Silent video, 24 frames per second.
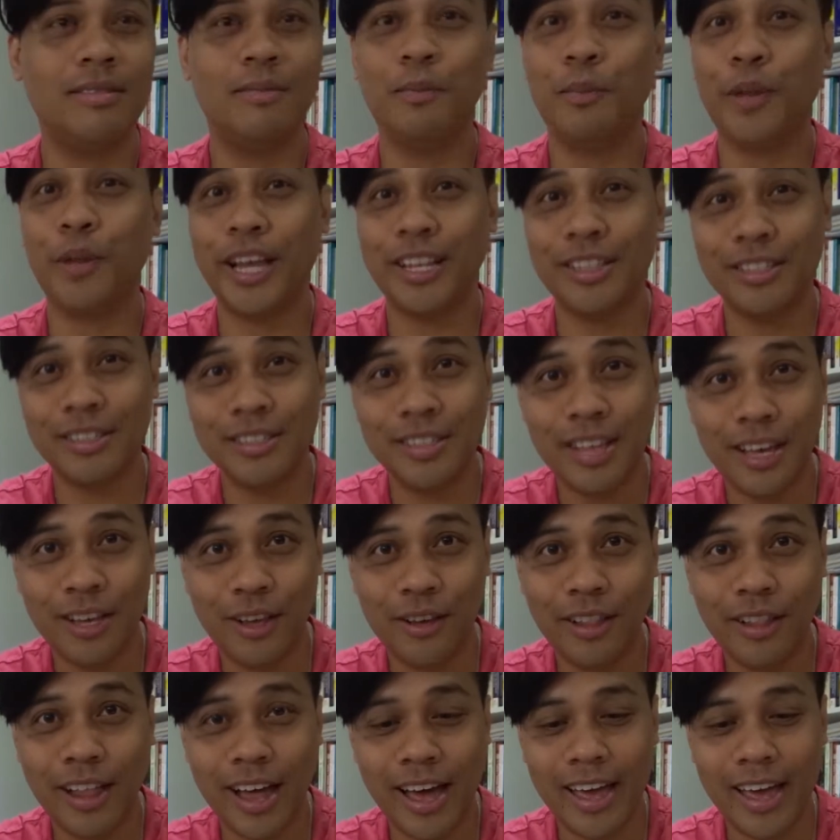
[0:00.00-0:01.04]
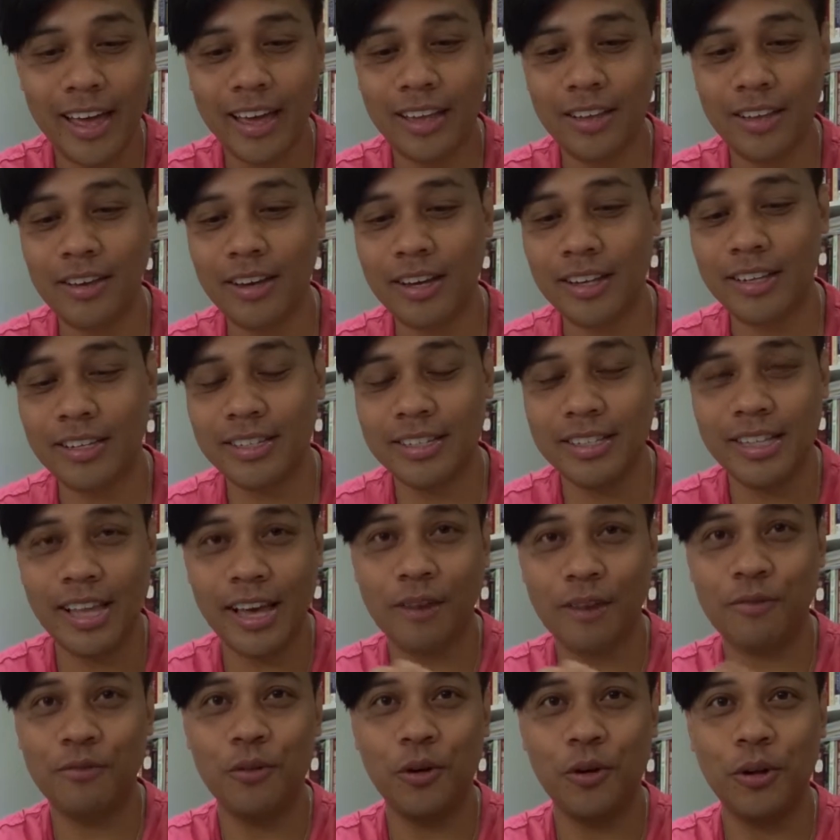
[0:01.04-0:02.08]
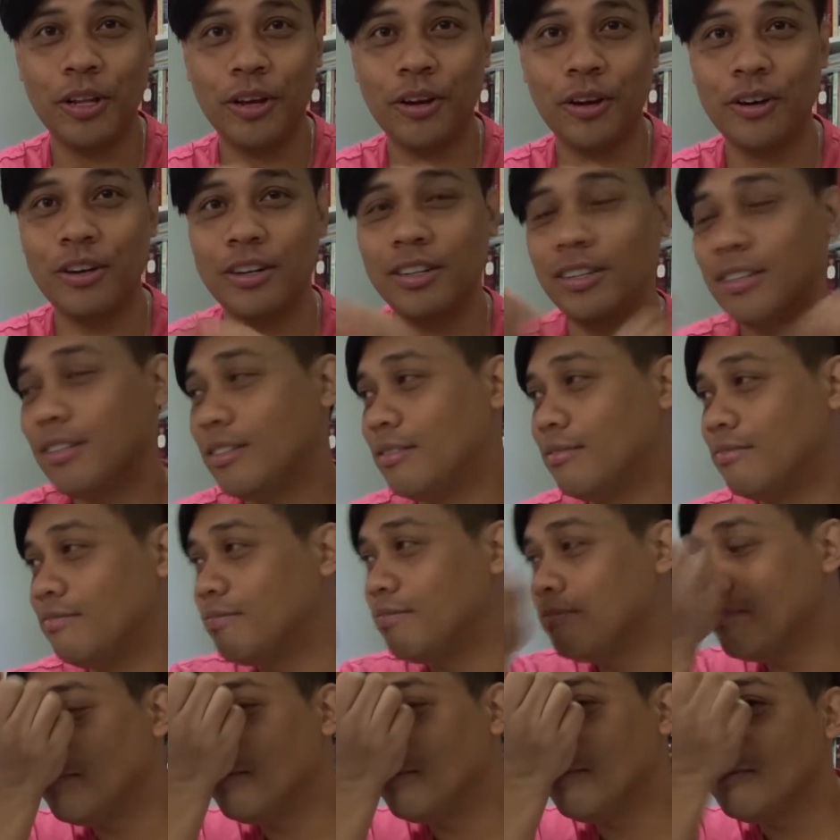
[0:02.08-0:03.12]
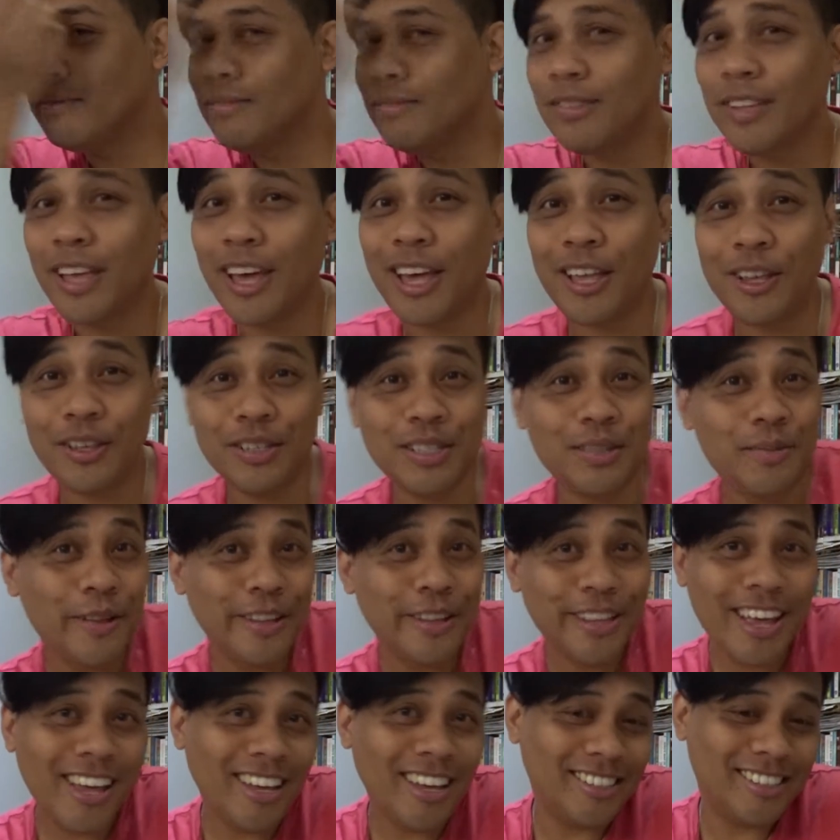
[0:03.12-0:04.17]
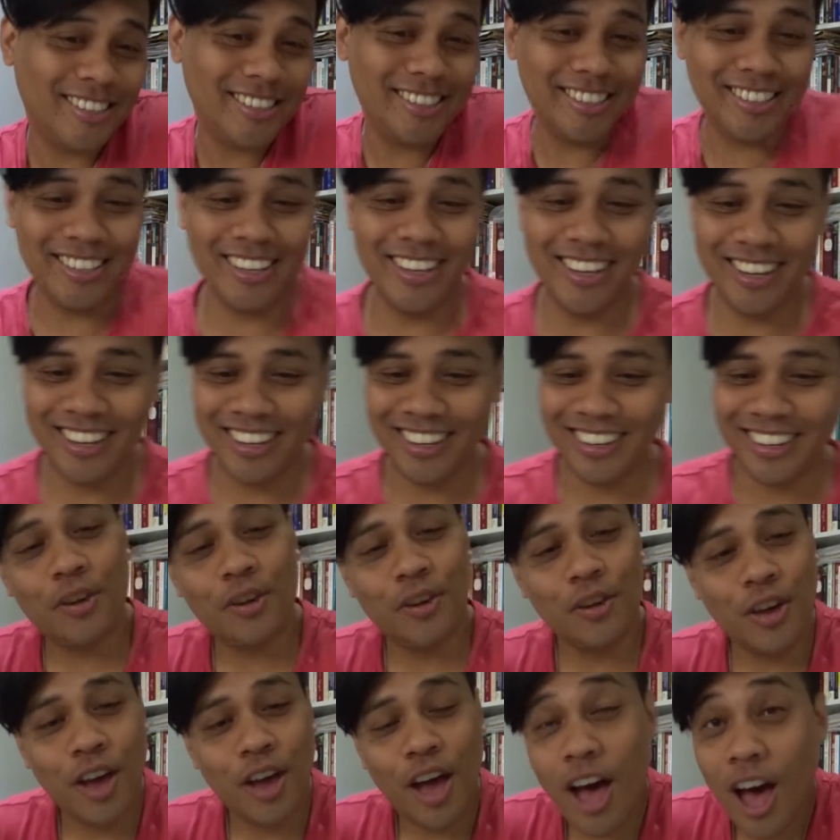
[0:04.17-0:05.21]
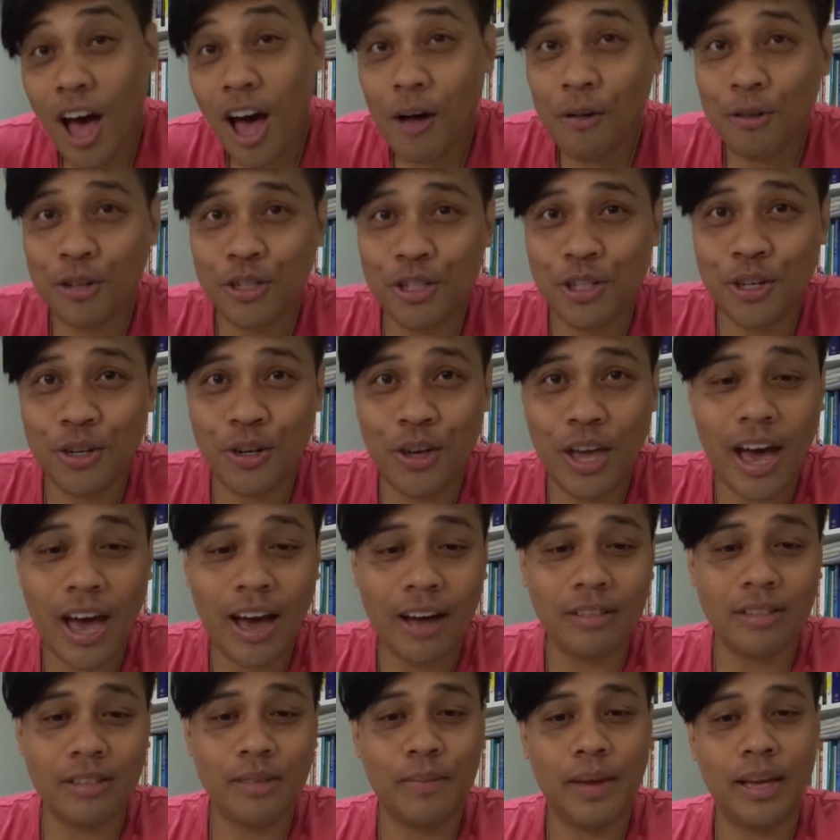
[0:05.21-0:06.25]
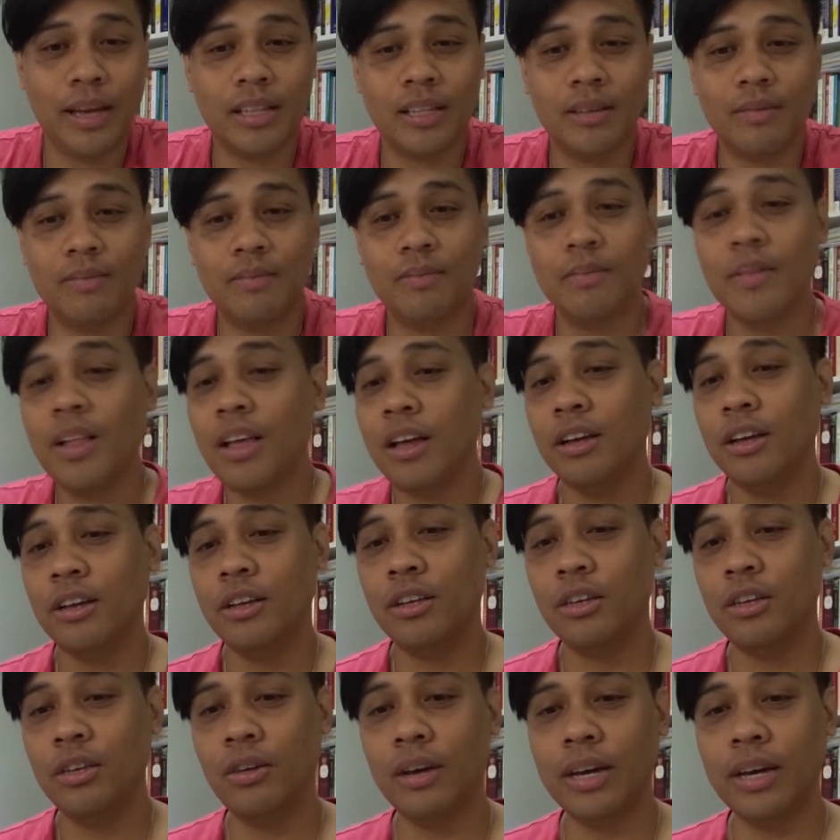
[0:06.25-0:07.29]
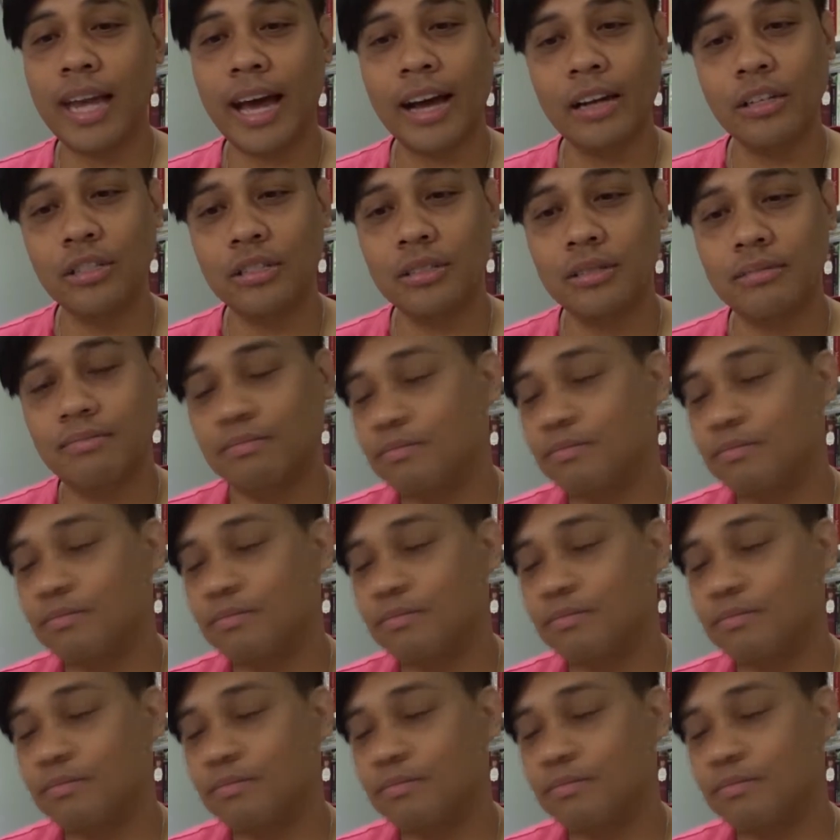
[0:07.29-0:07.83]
blends that you like, and you can just like roll it on And you smell nice. I will show you how to make them. You can actually,